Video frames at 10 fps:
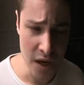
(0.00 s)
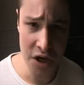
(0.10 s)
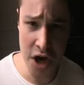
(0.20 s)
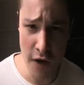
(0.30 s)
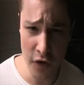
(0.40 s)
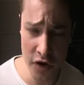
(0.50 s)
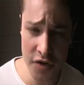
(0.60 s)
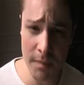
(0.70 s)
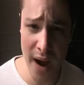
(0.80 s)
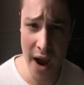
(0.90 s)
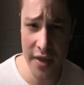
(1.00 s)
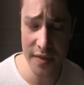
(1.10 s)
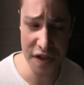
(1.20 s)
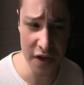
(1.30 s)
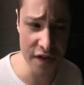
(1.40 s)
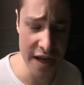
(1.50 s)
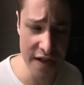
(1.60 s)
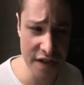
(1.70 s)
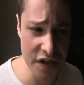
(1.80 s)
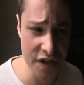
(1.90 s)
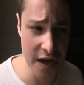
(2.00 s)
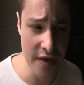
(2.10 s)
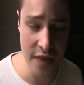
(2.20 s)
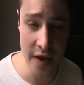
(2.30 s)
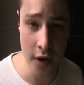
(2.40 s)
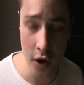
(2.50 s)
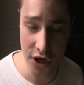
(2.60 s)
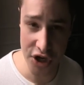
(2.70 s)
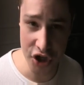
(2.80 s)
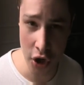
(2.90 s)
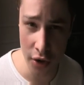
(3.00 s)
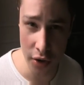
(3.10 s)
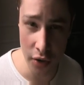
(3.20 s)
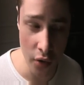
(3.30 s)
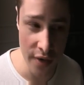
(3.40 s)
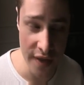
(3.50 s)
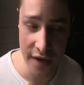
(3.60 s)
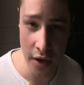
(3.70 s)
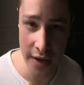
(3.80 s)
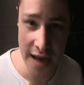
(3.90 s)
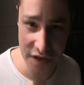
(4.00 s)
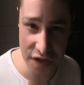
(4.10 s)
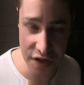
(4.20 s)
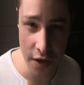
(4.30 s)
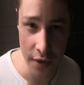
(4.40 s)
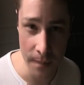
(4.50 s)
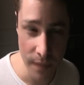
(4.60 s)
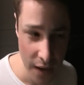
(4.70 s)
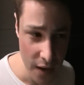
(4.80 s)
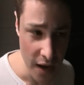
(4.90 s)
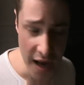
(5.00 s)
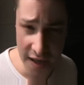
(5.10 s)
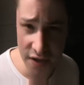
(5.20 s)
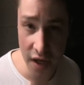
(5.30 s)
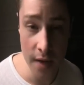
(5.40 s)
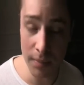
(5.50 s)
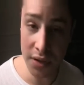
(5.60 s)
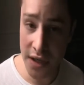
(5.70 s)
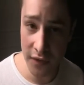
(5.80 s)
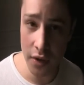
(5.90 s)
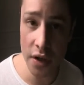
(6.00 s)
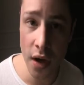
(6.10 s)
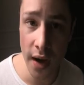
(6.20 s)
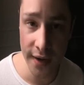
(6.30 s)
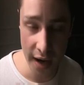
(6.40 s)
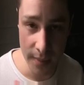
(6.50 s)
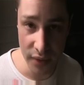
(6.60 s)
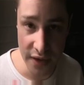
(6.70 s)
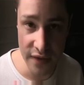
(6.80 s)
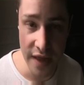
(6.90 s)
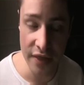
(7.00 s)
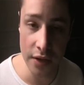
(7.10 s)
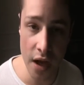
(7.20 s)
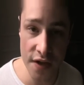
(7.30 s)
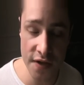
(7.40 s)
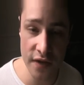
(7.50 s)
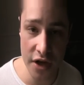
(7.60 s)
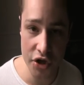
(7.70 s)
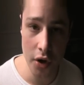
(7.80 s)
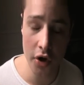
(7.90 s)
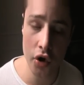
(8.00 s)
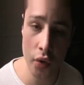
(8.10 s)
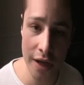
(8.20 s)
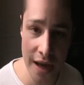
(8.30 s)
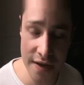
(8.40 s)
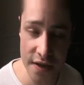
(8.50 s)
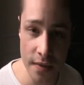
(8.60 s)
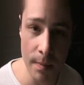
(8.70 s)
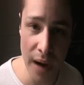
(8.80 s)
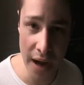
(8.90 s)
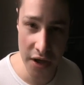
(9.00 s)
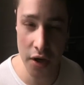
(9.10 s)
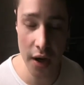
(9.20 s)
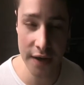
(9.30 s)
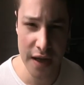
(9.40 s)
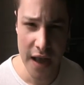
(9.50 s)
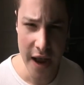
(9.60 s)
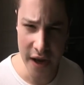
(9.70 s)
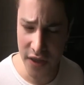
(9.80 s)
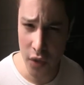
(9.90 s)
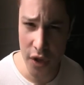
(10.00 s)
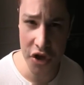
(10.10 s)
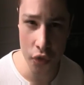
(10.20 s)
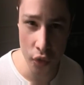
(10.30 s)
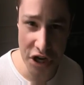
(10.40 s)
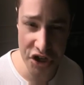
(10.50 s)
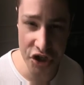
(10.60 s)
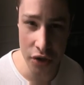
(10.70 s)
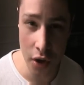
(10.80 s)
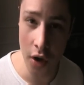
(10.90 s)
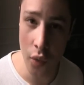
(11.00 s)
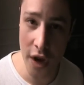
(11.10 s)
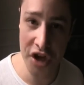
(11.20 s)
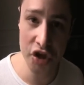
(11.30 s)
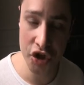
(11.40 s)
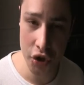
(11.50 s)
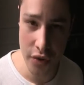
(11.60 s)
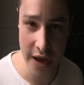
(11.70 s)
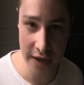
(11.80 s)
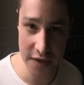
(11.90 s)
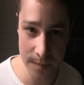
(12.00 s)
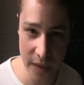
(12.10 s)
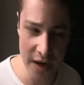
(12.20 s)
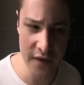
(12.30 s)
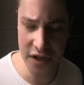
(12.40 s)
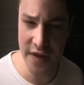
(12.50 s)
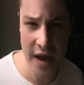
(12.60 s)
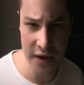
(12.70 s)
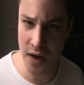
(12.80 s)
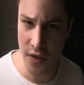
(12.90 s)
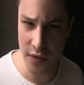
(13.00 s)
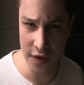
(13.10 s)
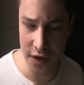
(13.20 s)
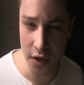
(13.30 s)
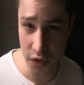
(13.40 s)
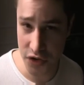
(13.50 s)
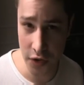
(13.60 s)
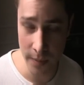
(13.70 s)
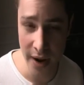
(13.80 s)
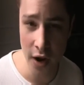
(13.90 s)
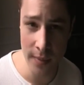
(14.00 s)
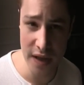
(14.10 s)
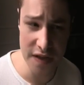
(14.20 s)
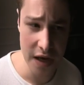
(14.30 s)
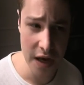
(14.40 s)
governed by themselves. That is to say that they are eternal or that they are necessary. As a believer in God, I believe that the laws of nature are created by God, and I think we can reason our way to that. And I've done that in other videos, so by all means,